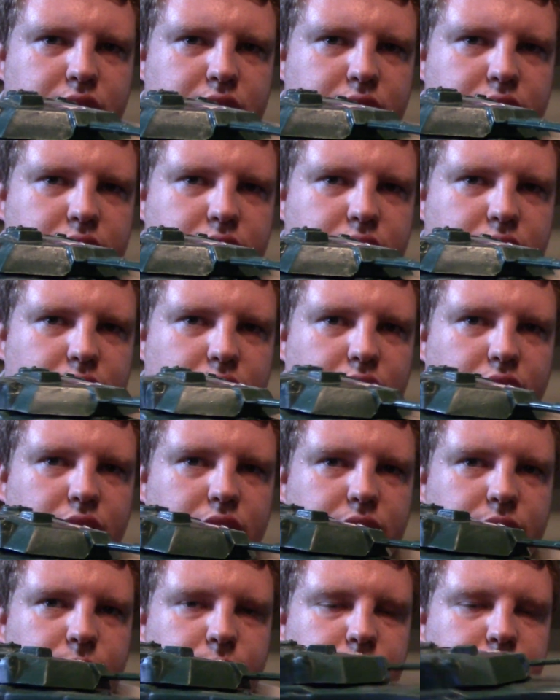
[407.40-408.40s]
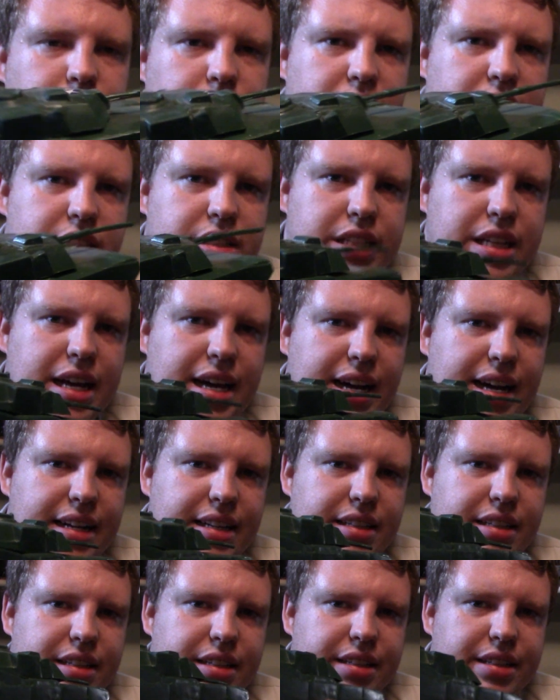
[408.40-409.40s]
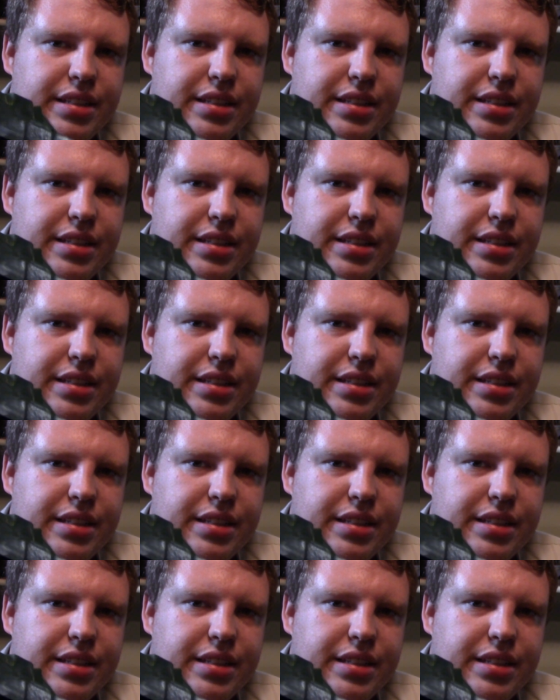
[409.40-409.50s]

So there's that.